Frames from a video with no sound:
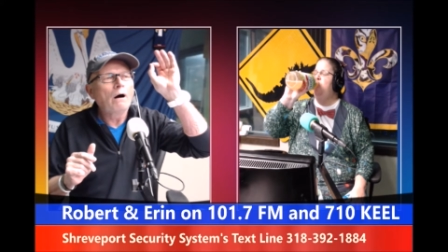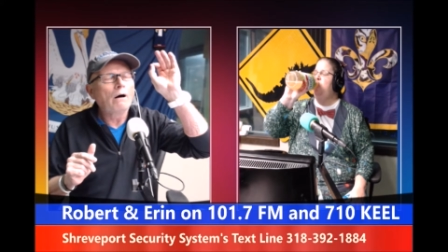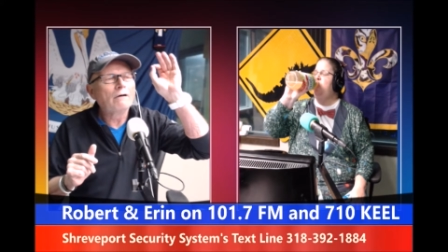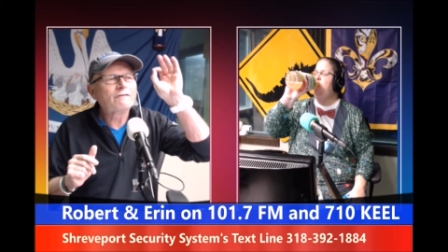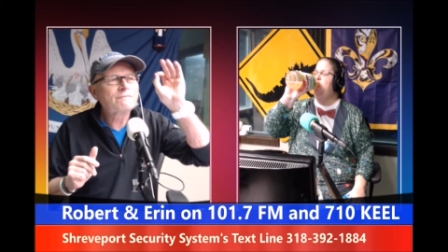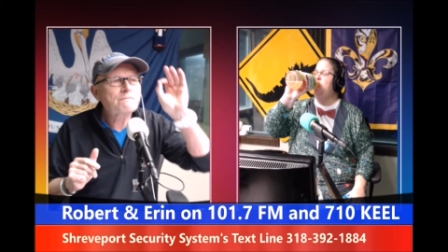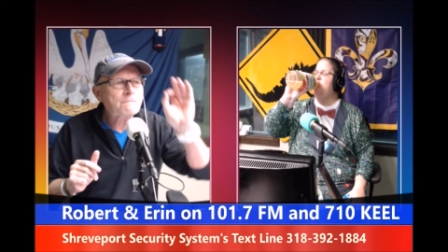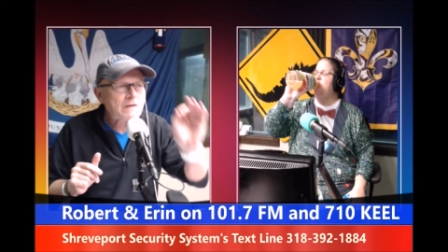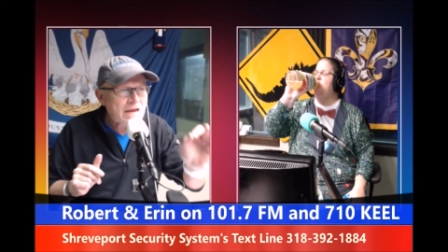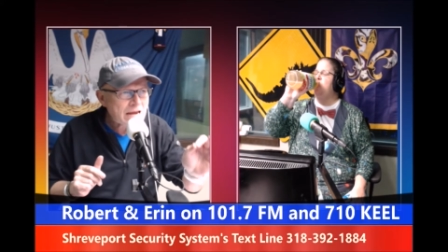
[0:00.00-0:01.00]
of
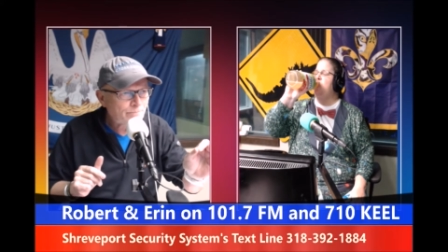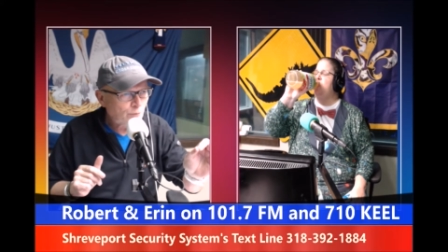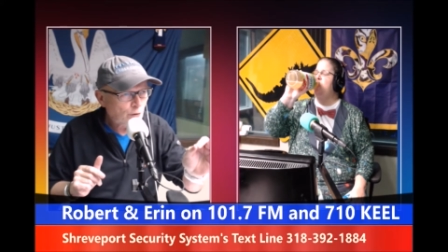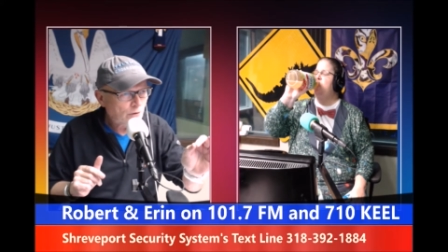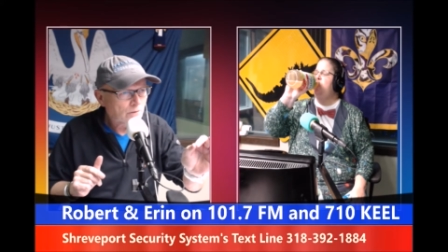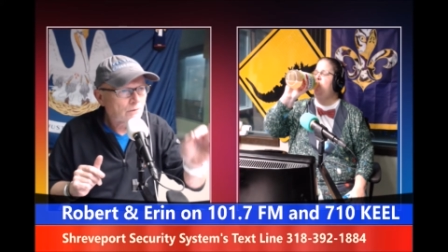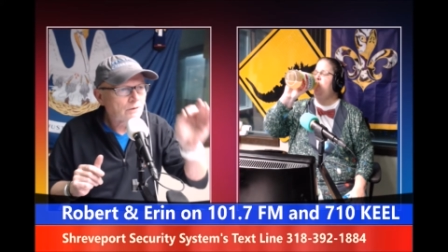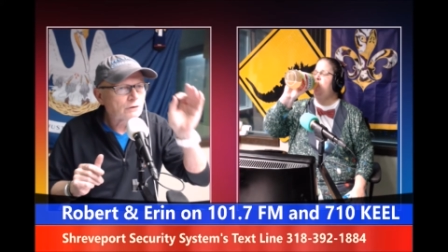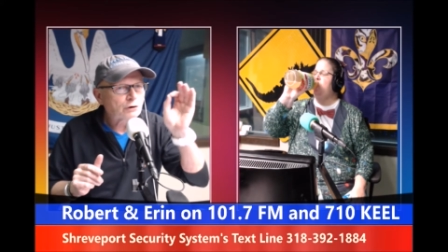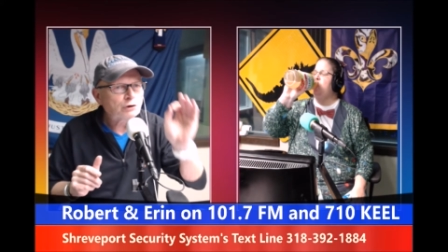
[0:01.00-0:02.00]
people
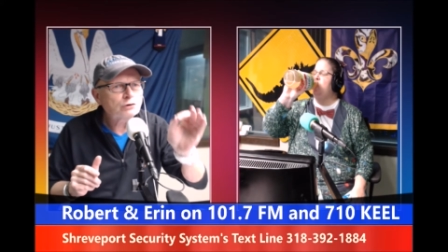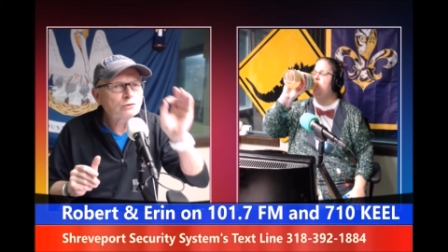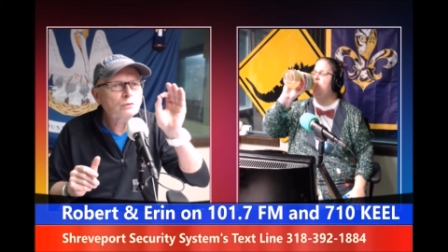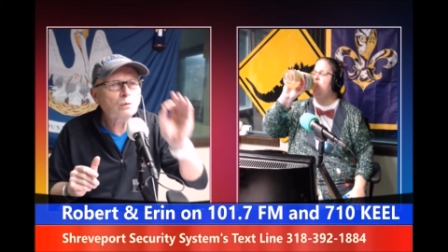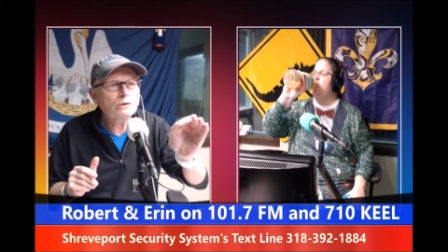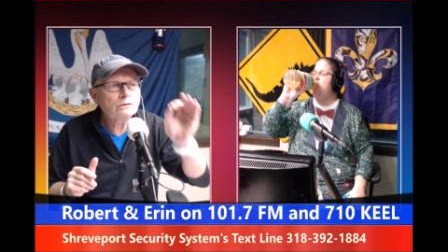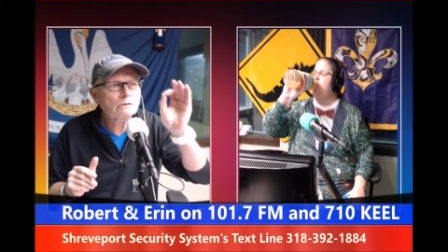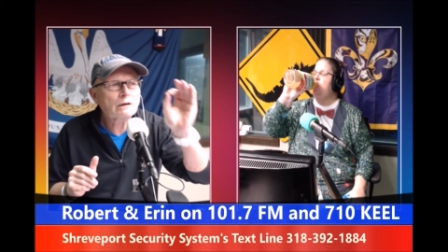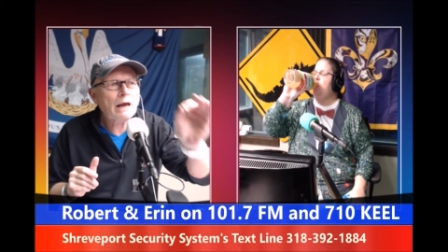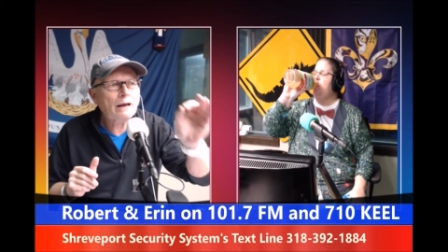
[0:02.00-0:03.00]
who will
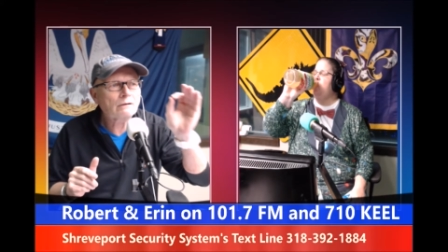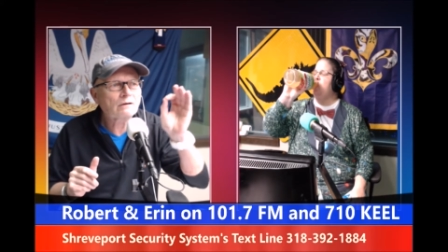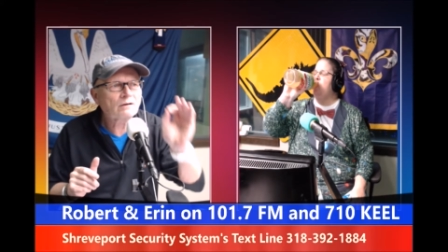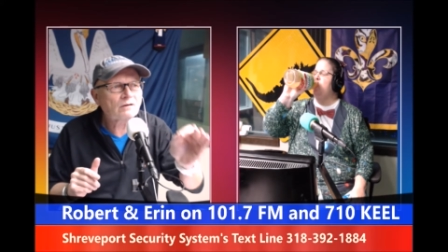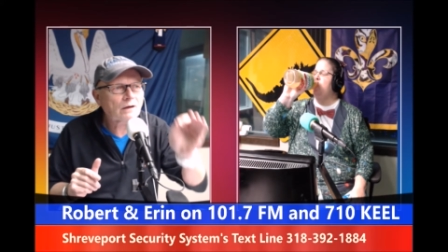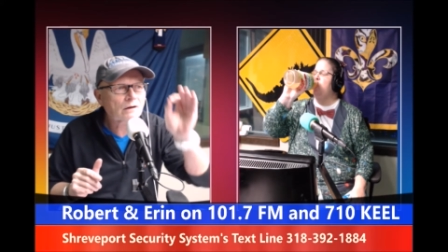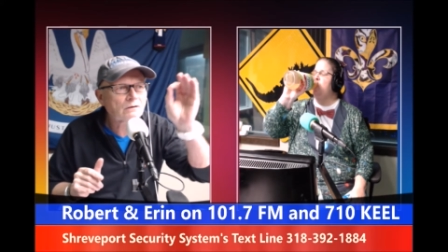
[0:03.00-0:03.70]
get sick